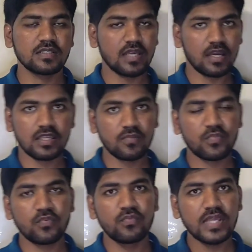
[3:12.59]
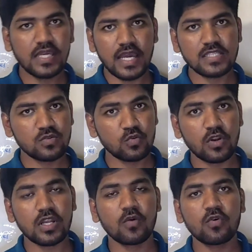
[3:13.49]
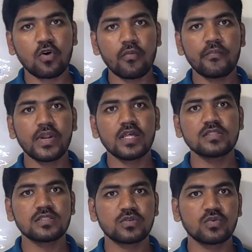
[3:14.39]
If we guys do not have confidence